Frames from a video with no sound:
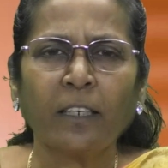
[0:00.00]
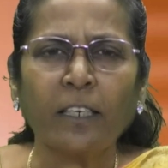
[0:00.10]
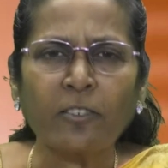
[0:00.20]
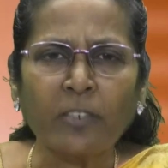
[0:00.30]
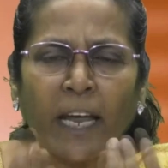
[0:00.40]

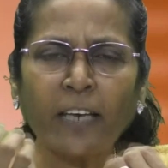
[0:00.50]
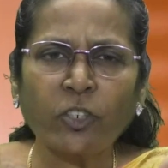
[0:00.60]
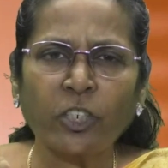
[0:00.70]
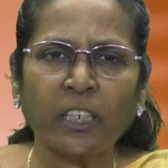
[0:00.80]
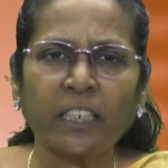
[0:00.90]
His
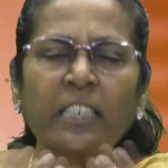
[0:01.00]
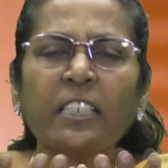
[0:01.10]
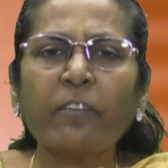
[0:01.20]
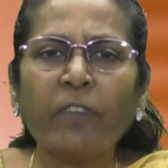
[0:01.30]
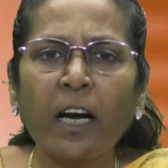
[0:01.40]
nature, His
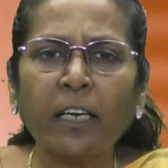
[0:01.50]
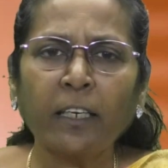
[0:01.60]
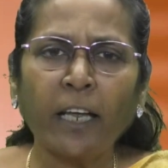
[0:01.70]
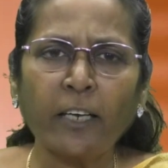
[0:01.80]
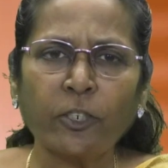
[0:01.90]
divine
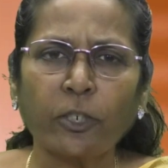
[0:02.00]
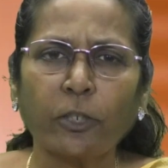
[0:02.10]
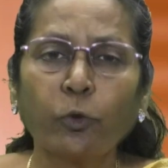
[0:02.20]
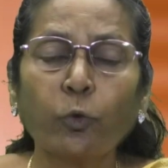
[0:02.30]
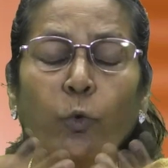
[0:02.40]

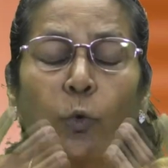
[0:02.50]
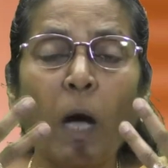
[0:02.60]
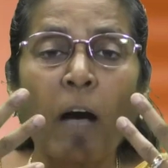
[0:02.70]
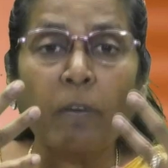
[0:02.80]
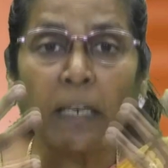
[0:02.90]
nature through
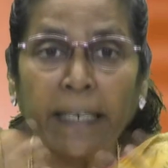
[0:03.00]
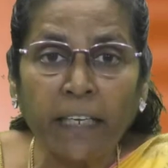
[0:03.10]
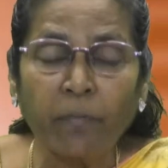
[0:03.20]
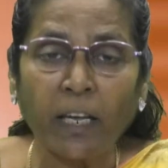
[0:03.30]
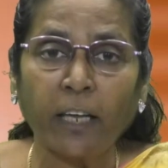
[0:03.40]
our
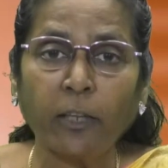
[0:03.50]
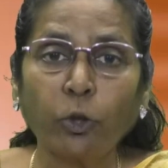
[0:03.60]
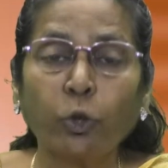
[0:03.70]
living,